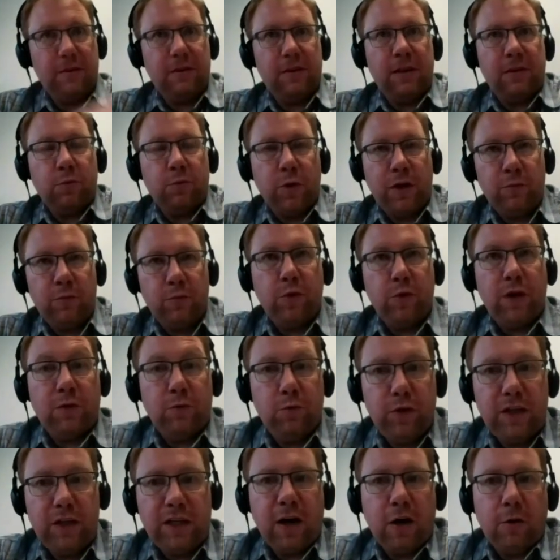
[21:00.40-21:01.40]

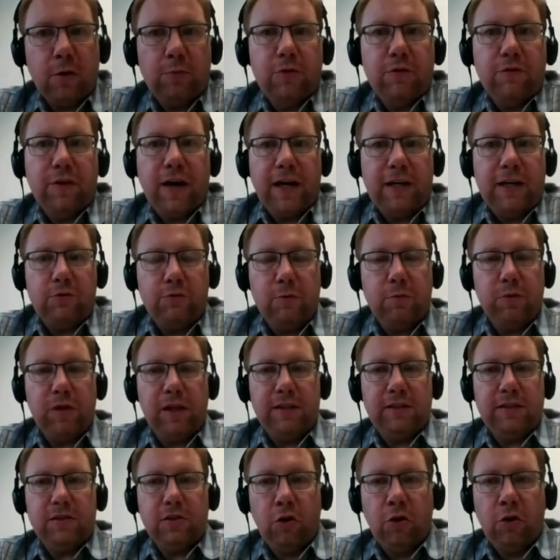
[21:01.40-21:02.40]
when we now provide
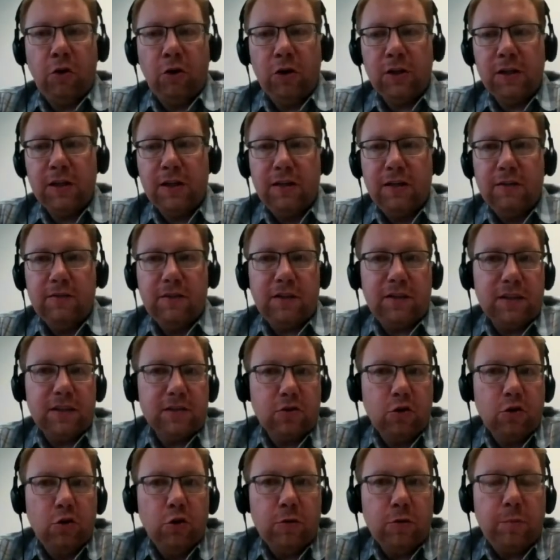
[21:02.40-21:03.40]
replace all, that
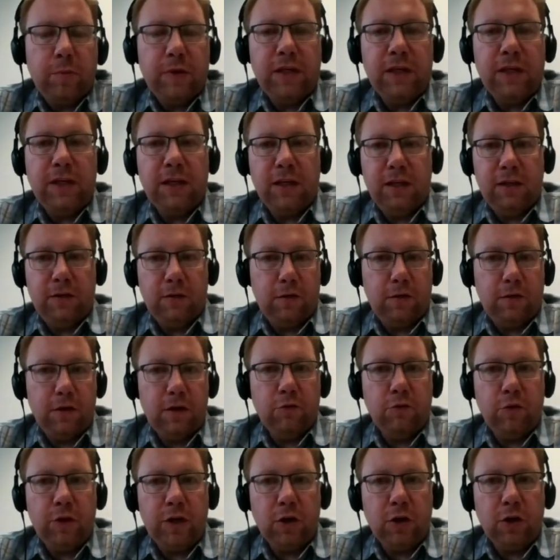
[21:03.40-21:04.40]
this could be in
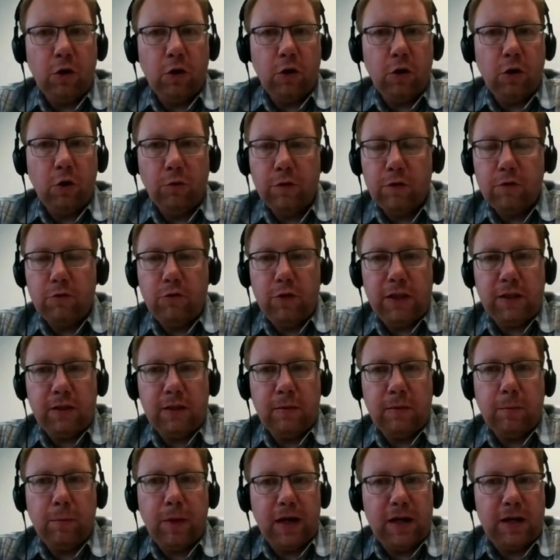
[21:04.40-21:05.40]
theory overridden
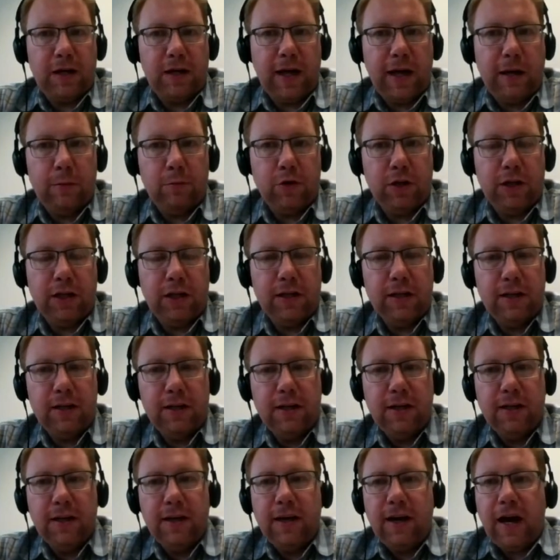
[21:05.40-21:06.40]
by a library.
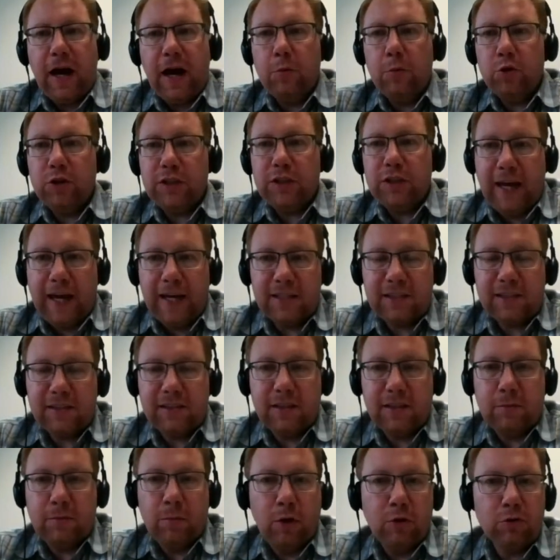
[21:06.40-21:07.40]
I would guess
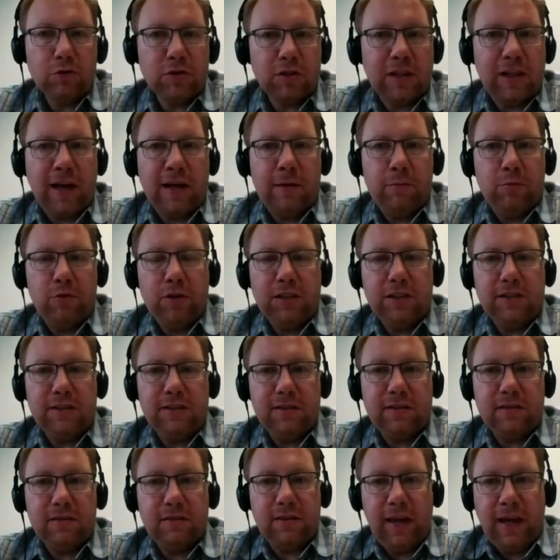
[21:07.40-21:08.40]
that most libraries
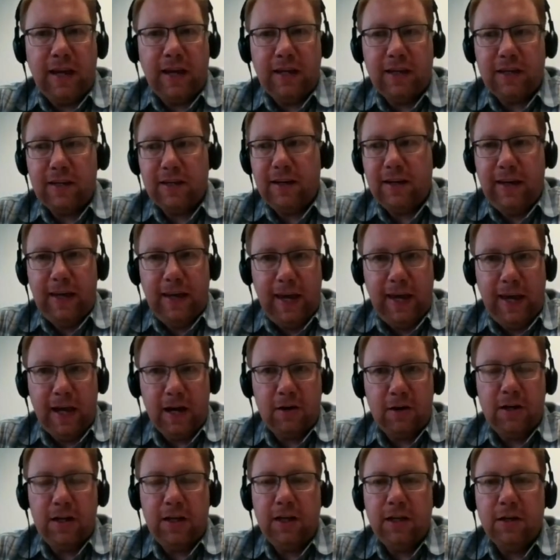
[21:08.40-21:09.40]
take
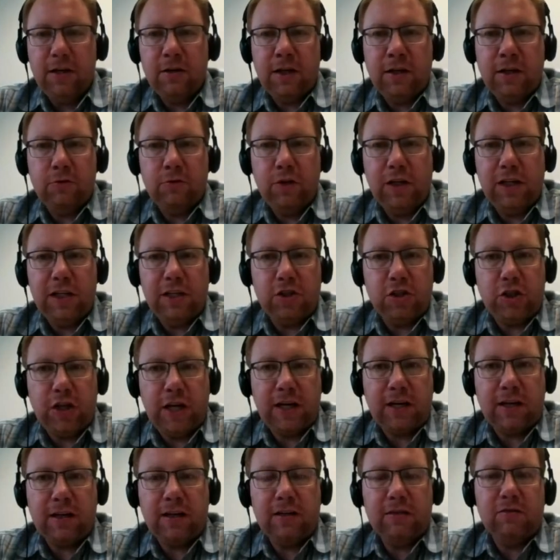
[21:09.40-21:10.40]
care here and really
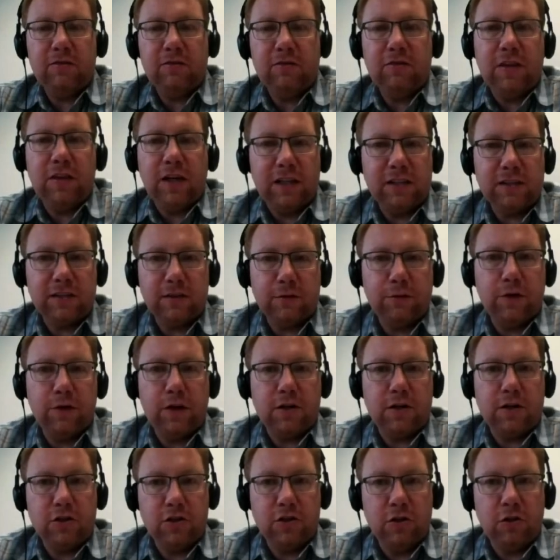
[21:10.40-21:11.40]
check, does a
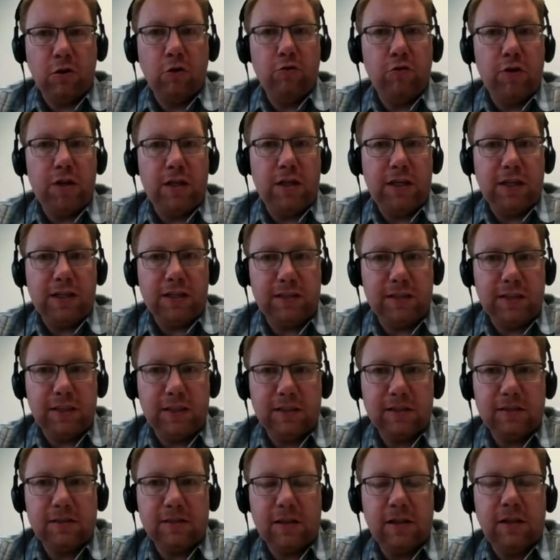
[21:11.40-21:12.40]
function already
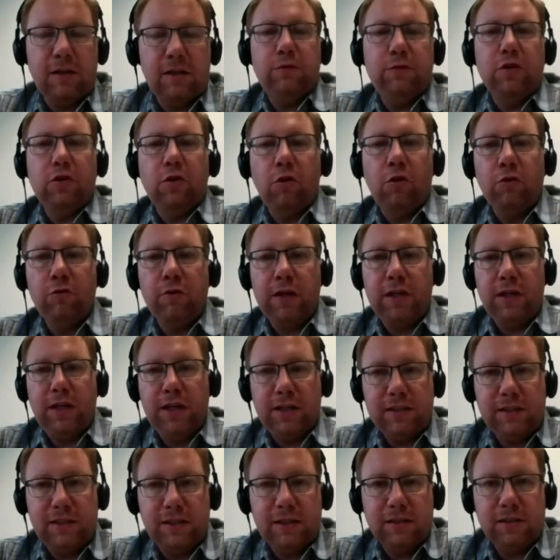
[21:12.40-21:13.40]
exist? And if it already
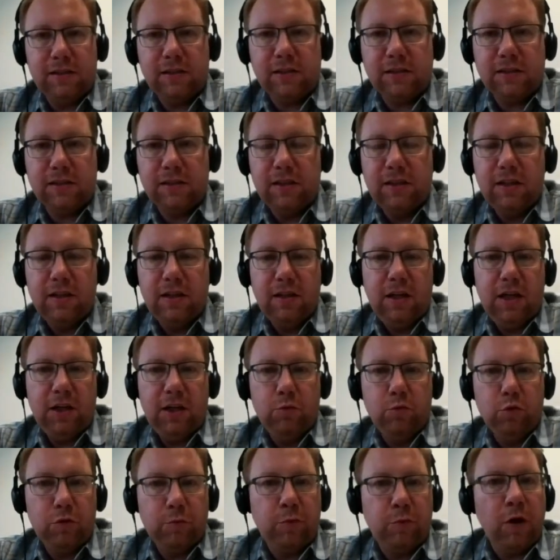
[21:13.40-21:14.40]
exists,
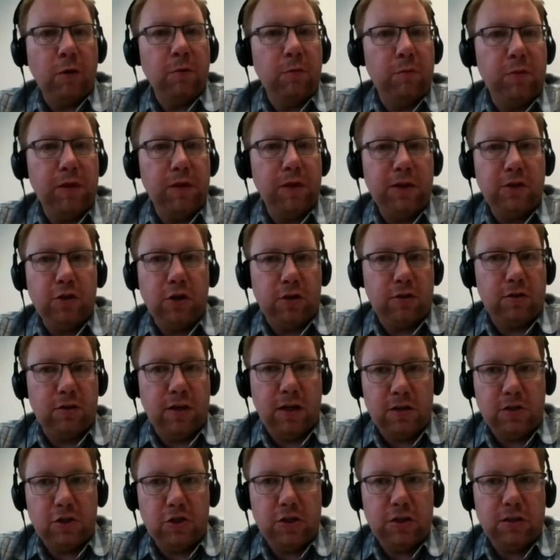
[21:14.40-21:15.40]
it would probably not
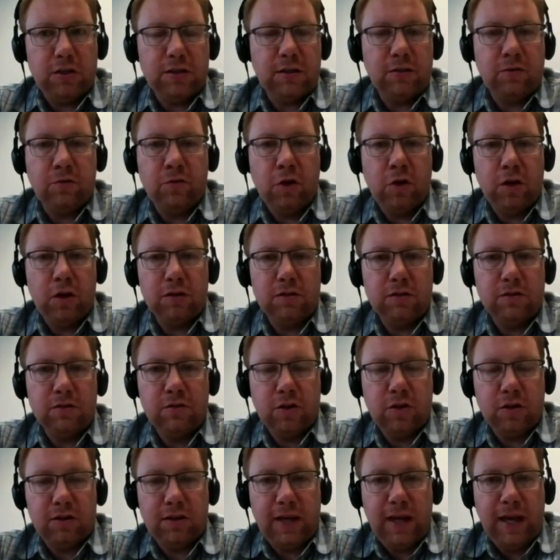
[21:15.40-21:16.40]
touch it and not
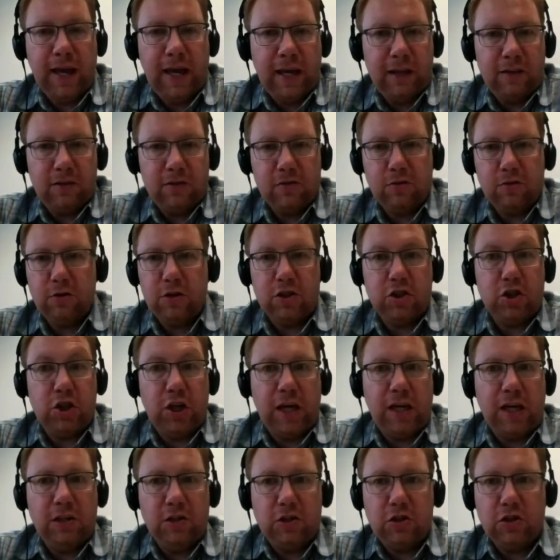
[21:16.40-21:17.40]
add or
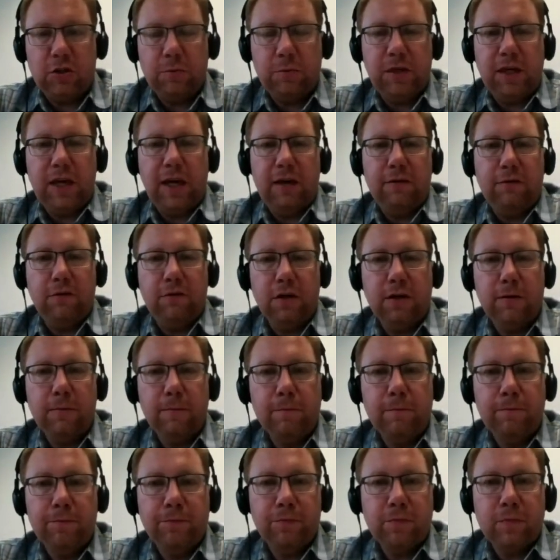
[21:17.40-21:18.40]
change the behavior.
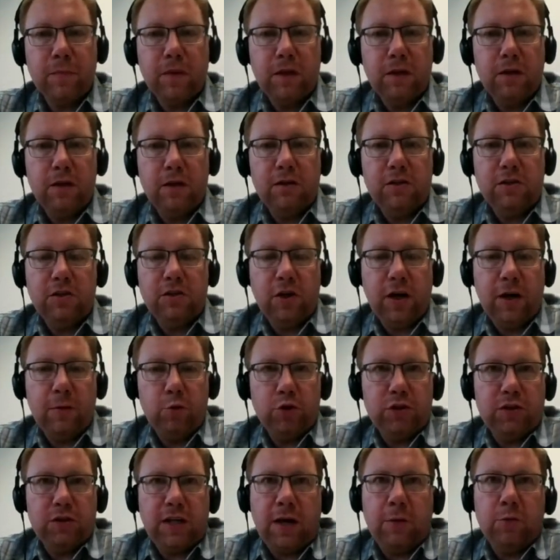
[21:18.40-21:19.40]
So I
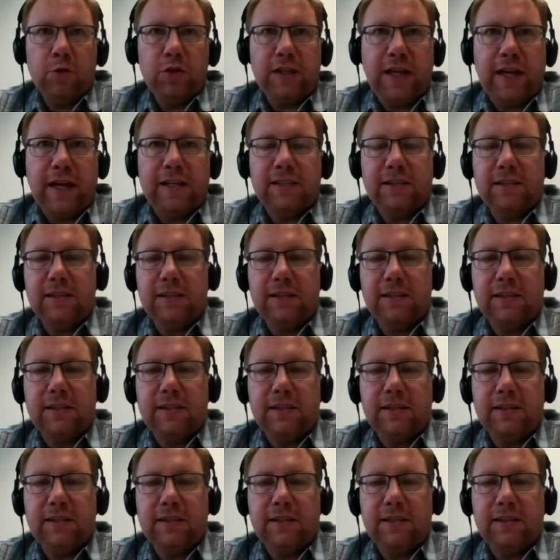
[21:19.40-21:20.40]
would guess this is
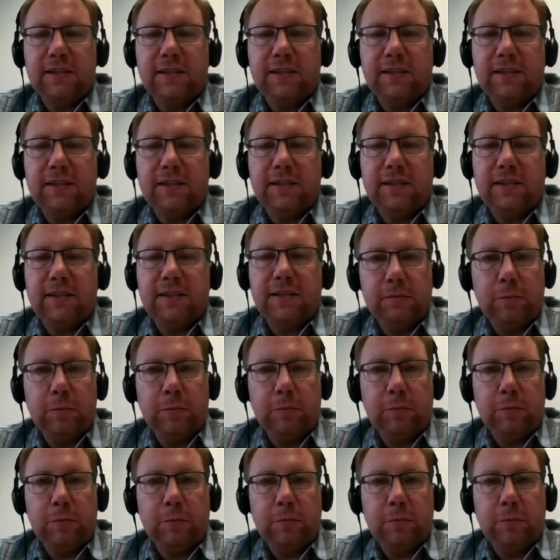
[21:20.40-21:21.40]
mostly compatible,
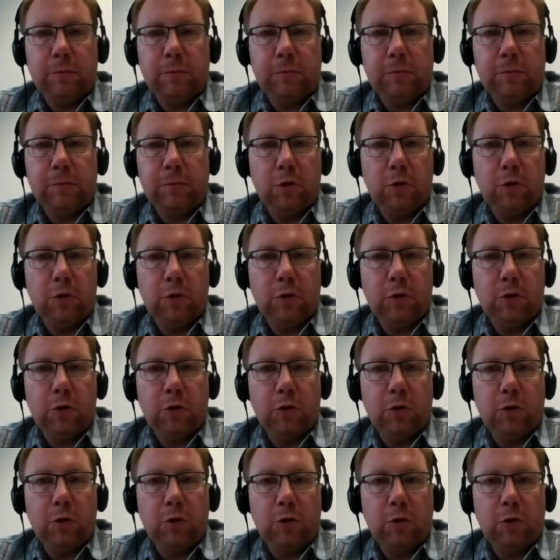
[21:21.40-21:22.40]
but of course there
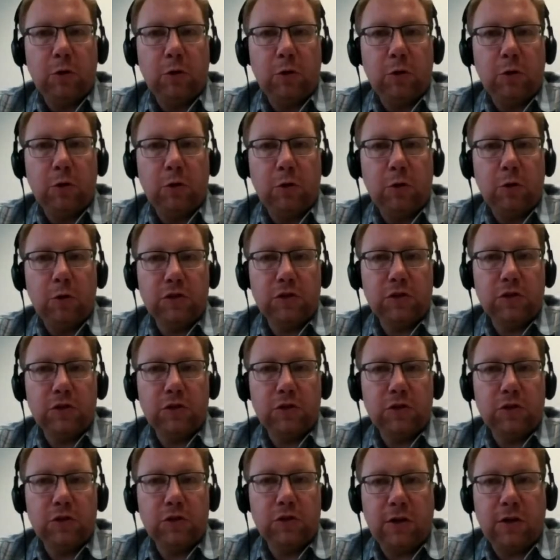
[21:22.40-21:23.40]
could be libraries out
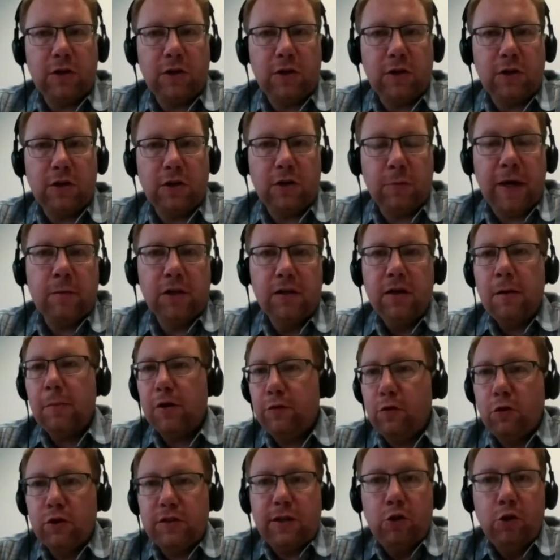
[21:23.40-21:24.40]
there that
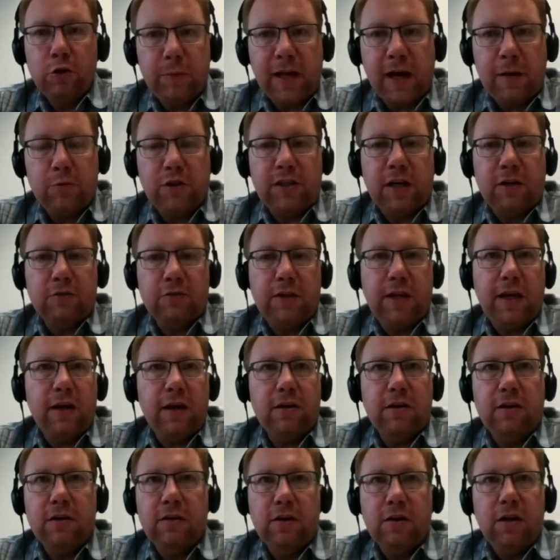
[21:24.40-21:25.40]
by
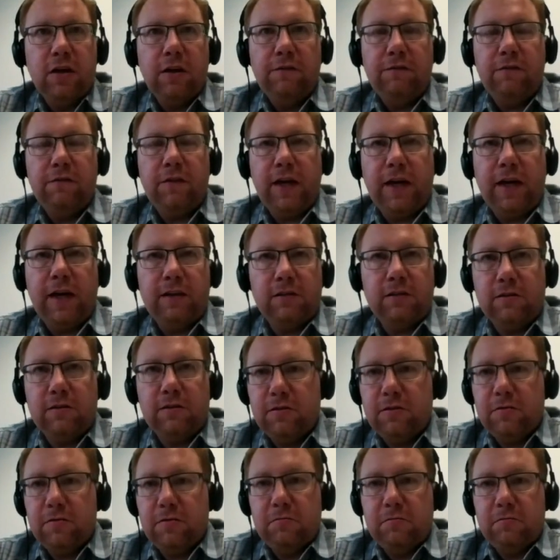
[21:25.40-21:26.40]
design, by
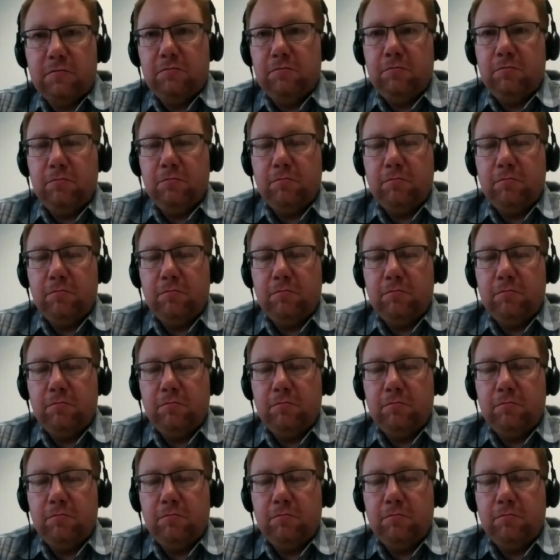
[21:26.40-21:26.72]
their own